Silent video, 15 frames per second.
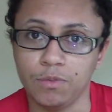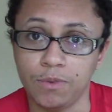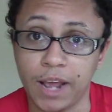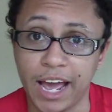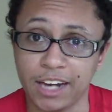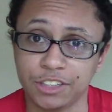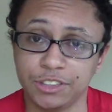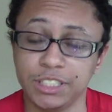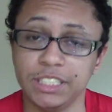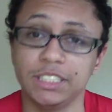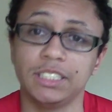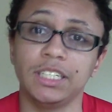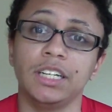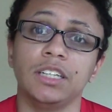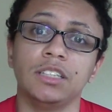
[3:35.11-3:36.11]
actually
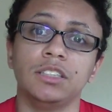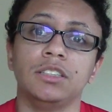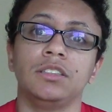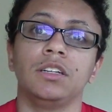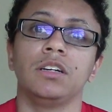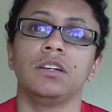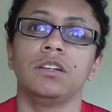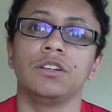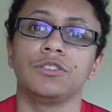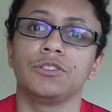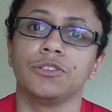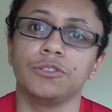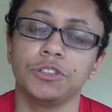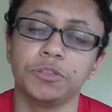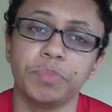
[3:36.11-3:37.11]
exist. There's
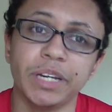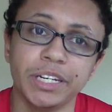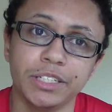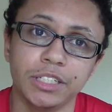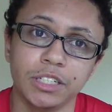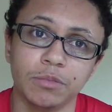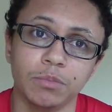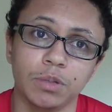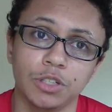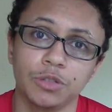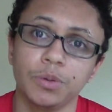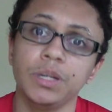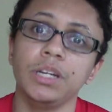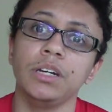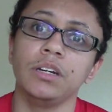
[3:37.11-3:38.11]
no space in
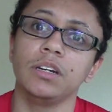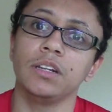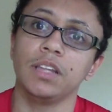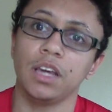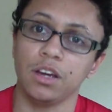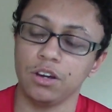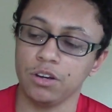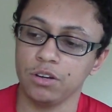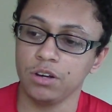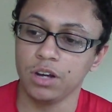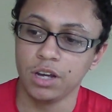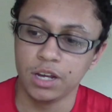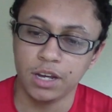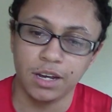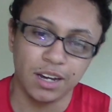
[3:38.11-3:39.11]
between there.
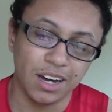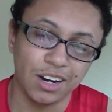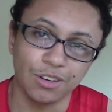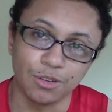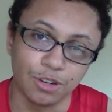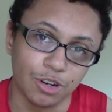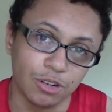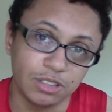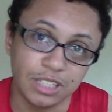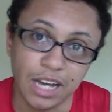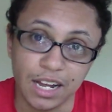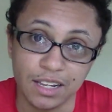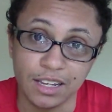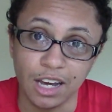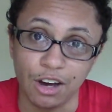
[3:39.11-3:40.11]
And I don't know
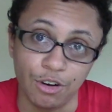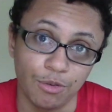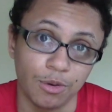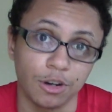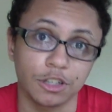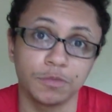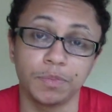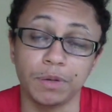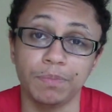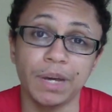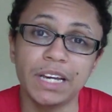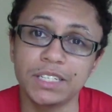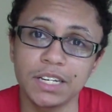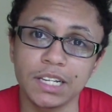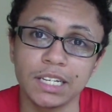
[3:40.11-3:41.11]
exactly how it works, but
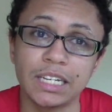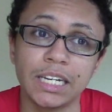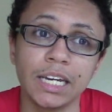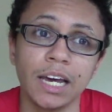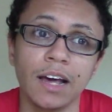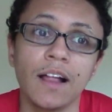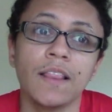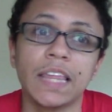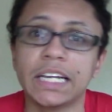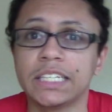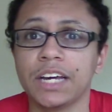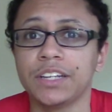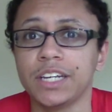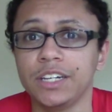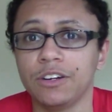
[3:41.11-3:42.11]
basically that's
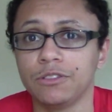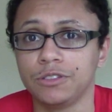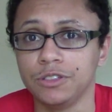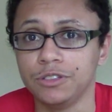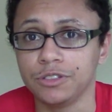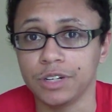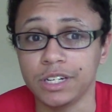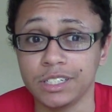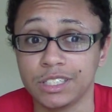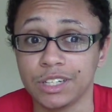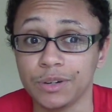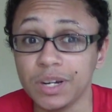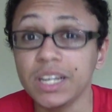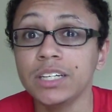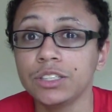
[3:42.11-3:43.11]
how they don't do drains. There
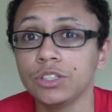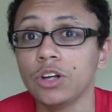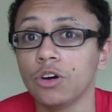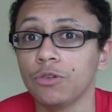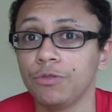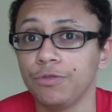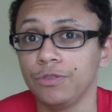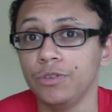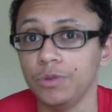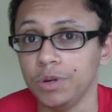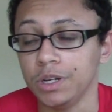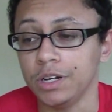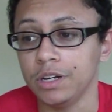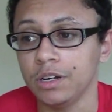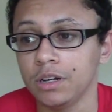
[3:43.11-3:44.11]
is no
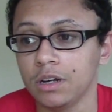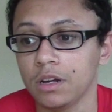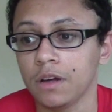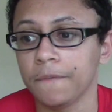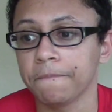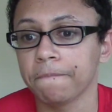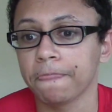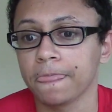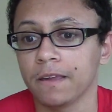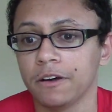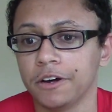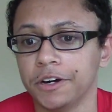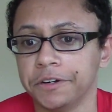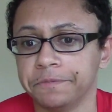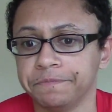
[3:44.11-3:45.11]
fluid
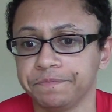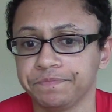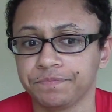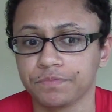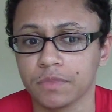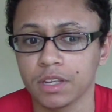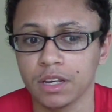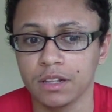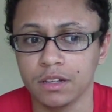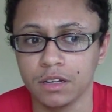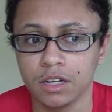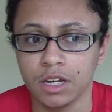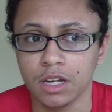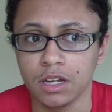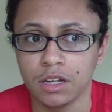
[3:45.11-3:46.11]

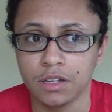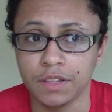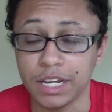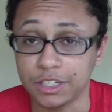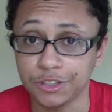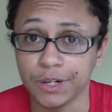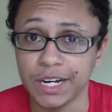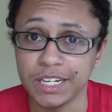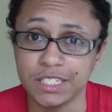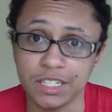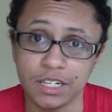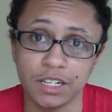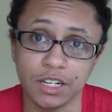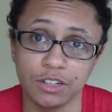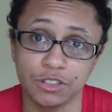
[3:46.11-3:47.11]
that drains
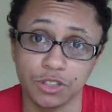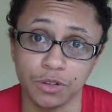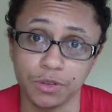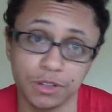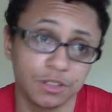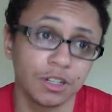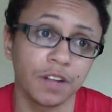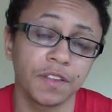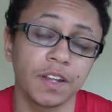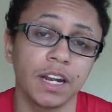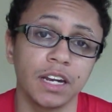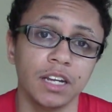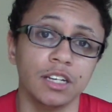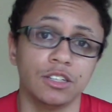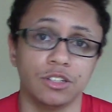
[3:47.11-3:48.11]
in there, so there's nothing that
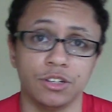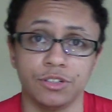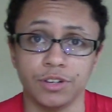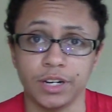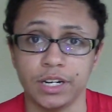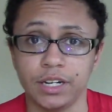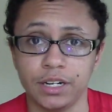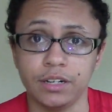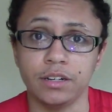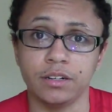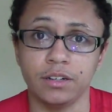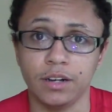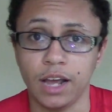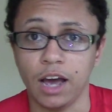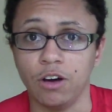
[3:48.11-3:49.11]
needs to drain
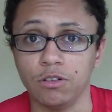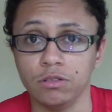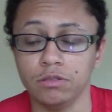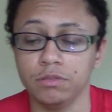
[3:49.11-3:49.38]
out,